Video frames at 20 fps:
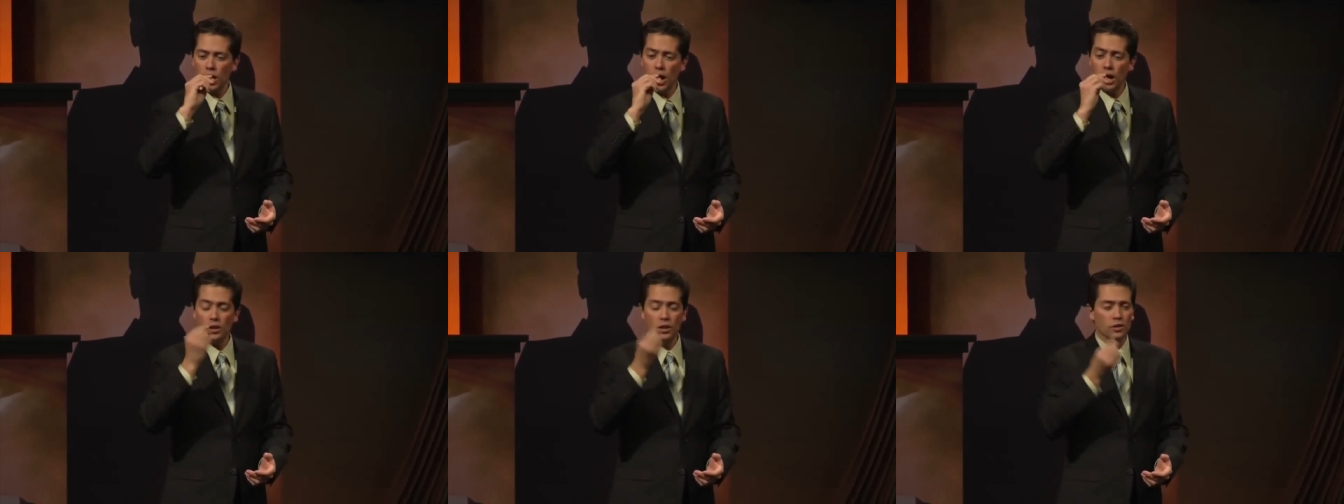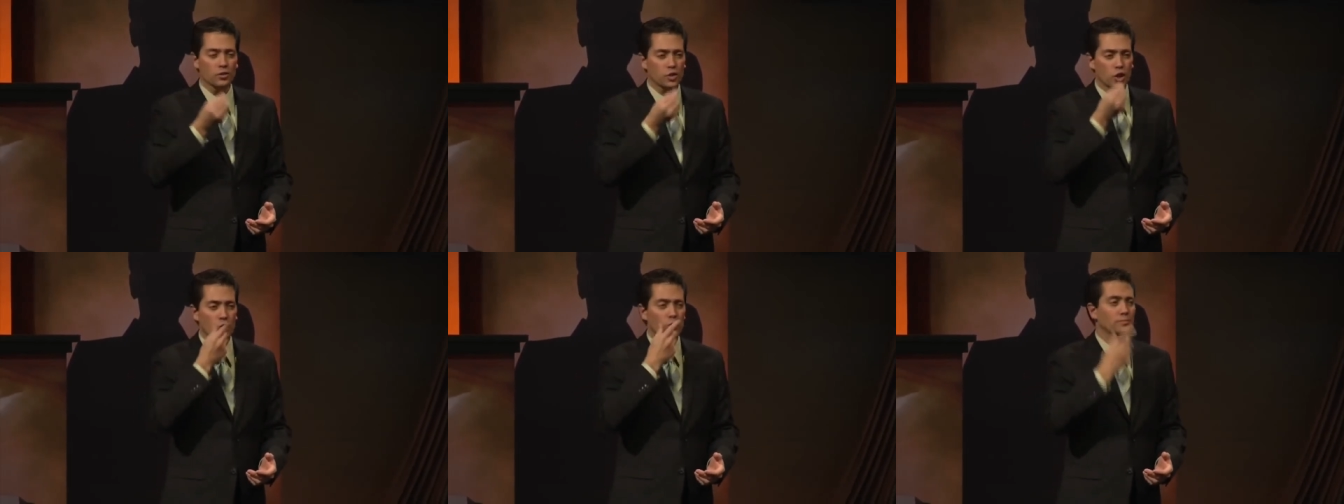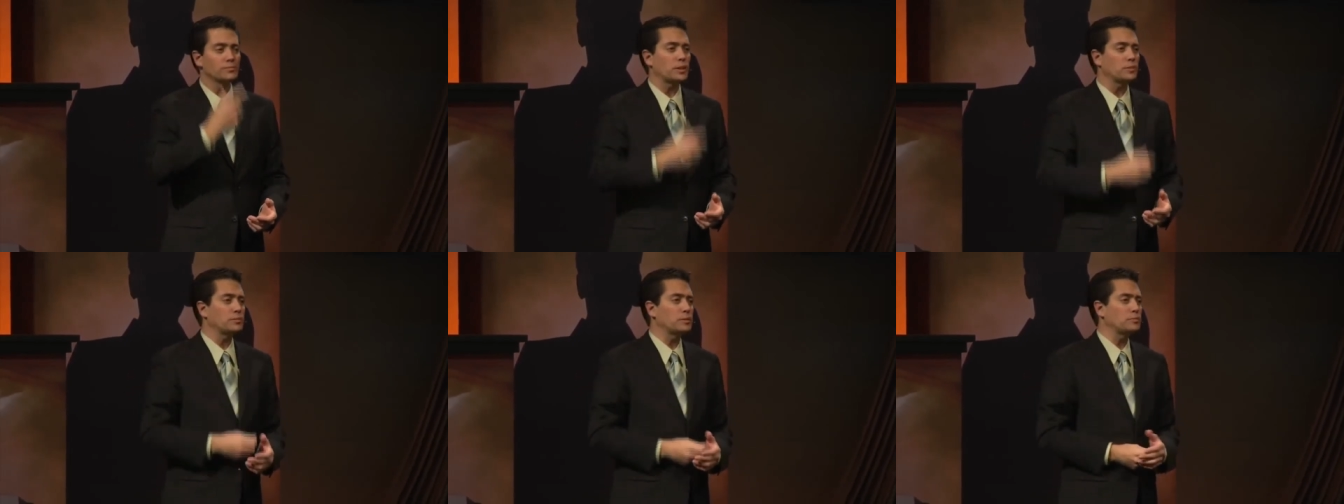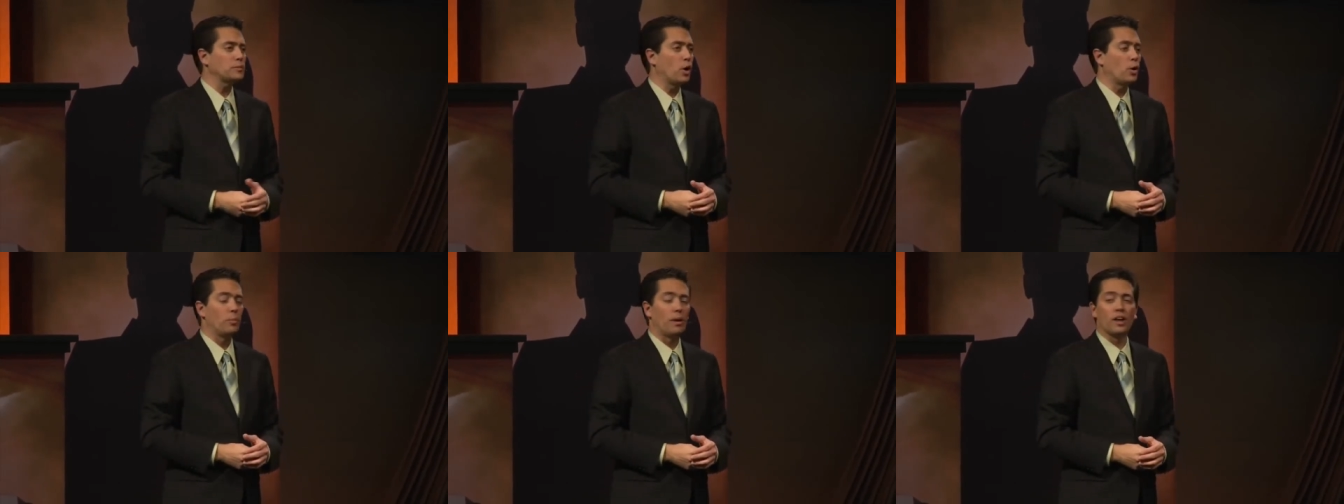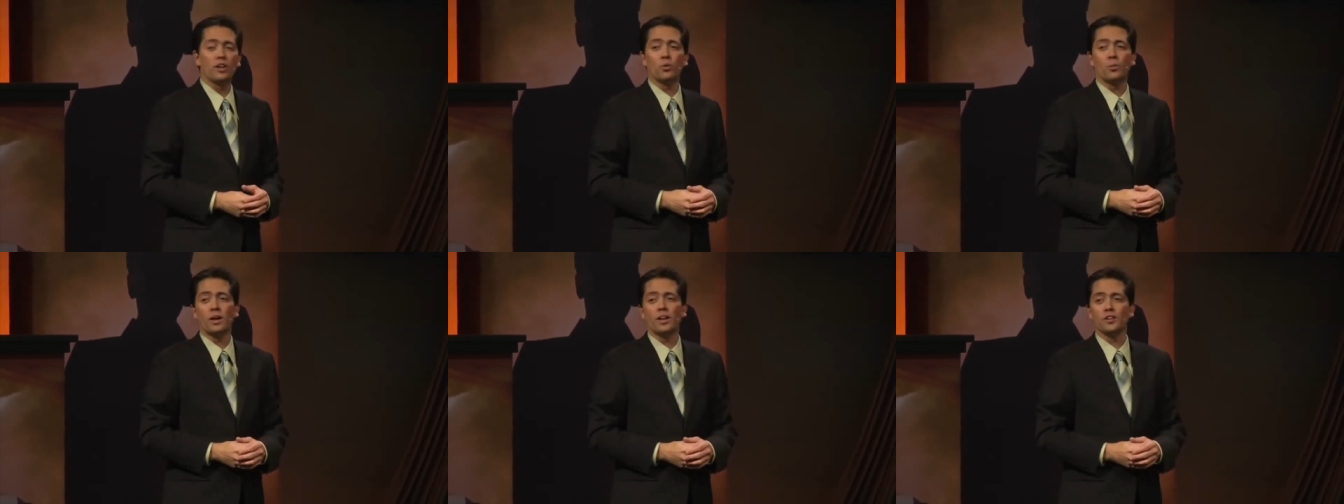Ah, it looks good. Oh,
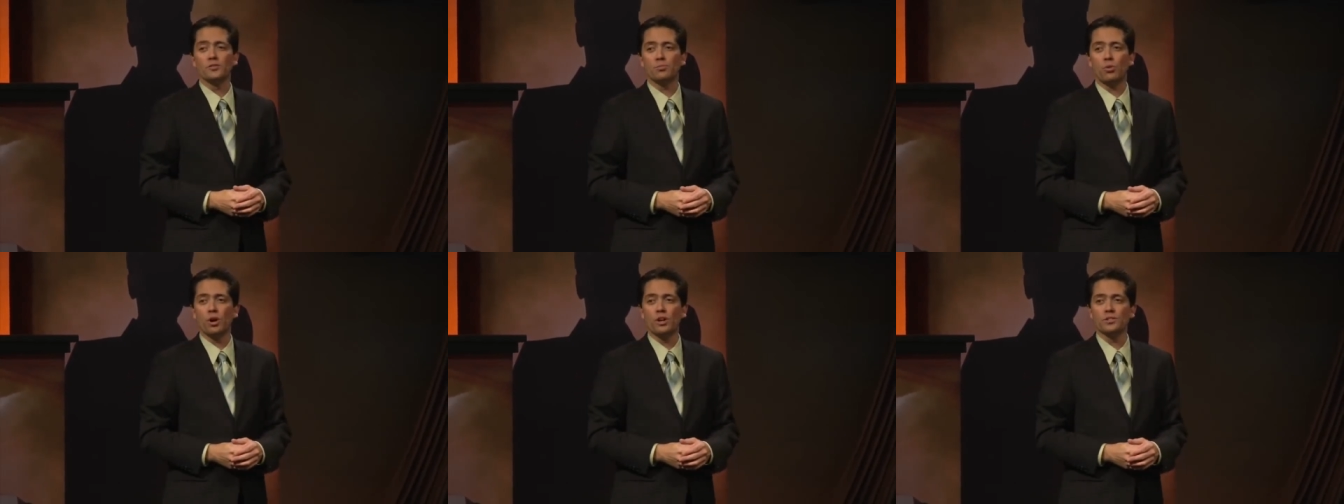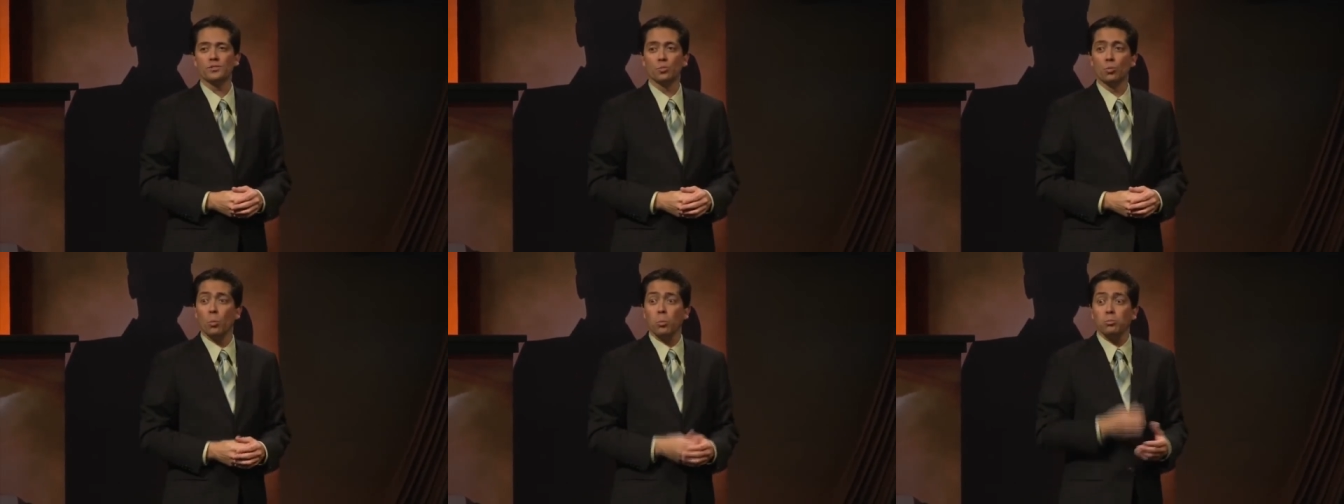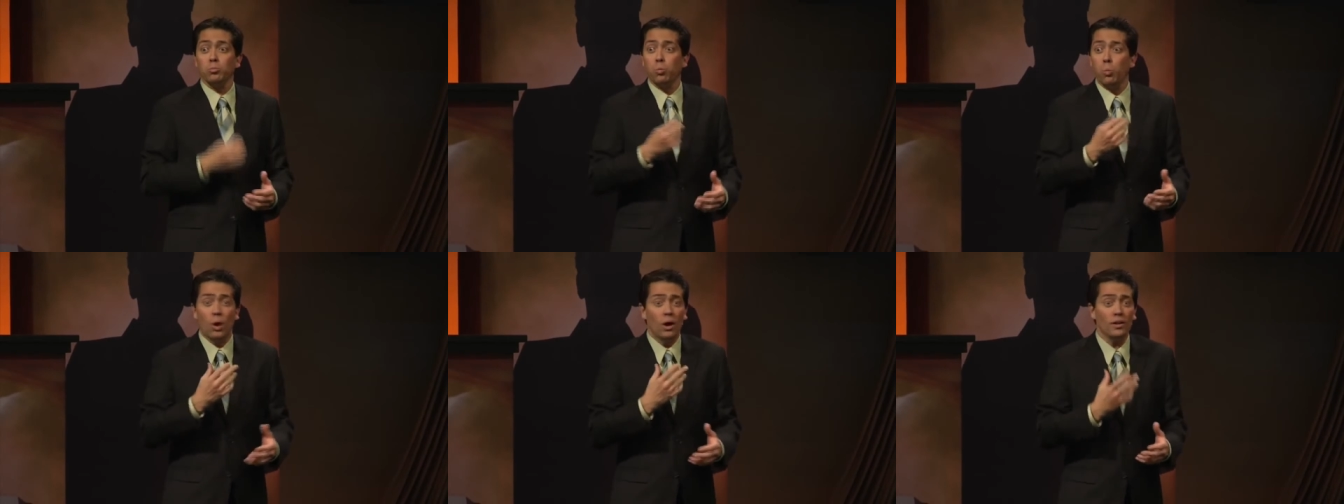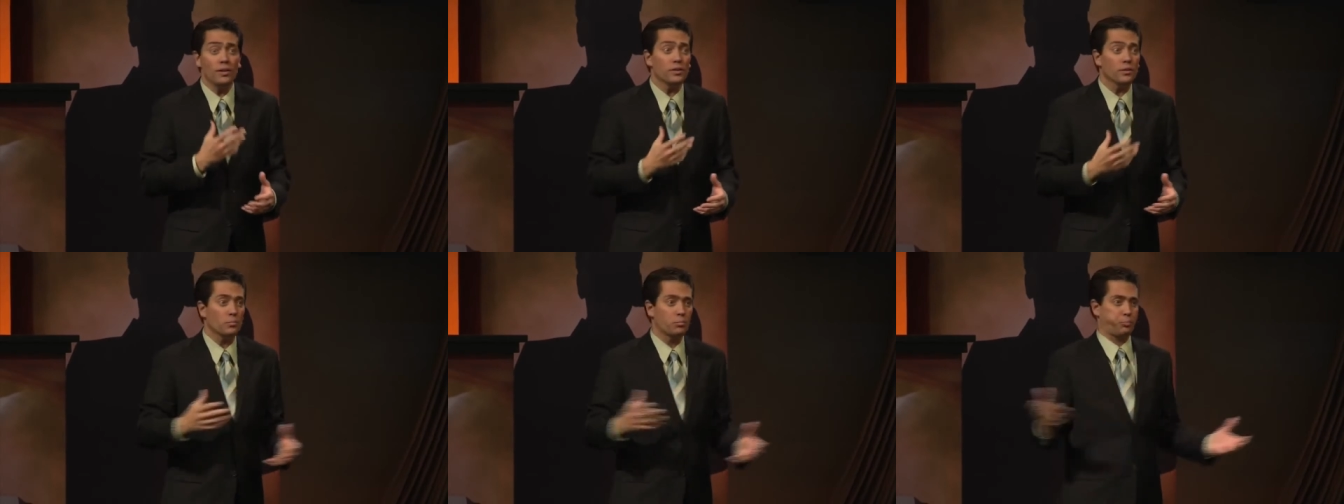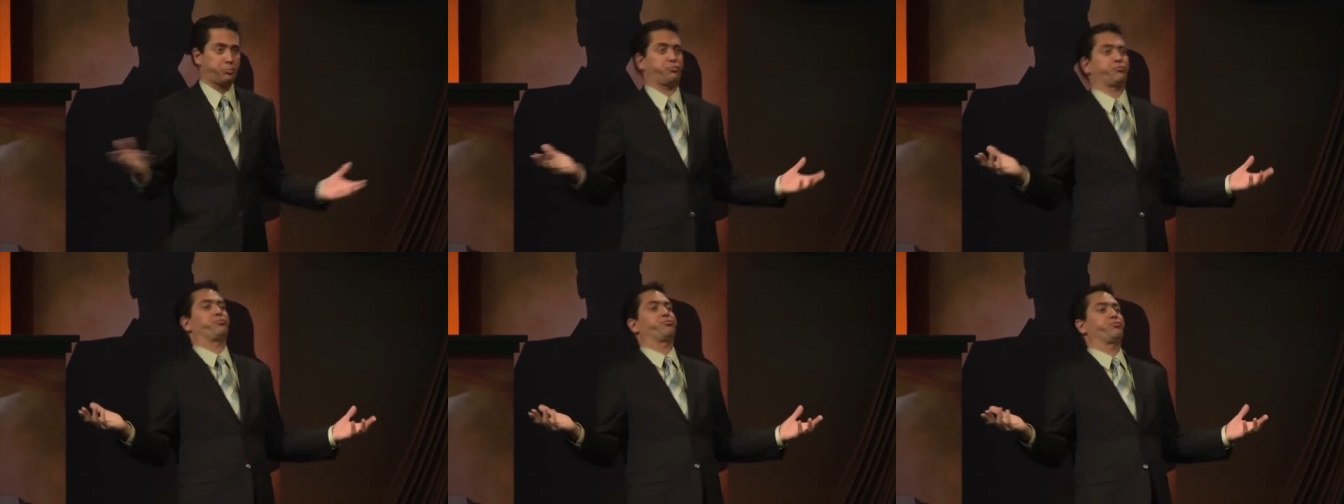by the way, that's poison.
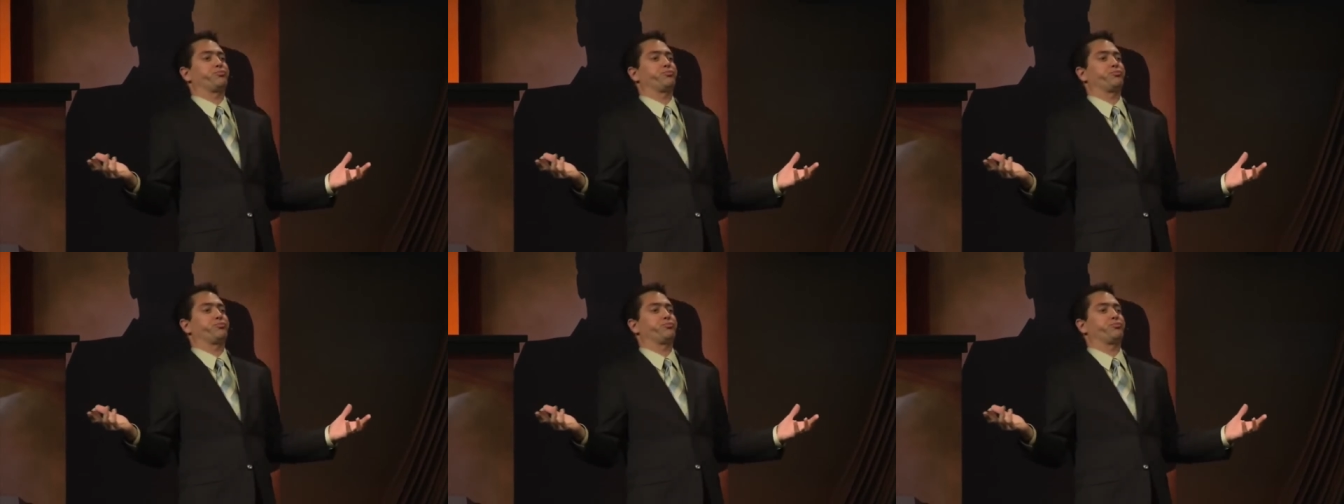What?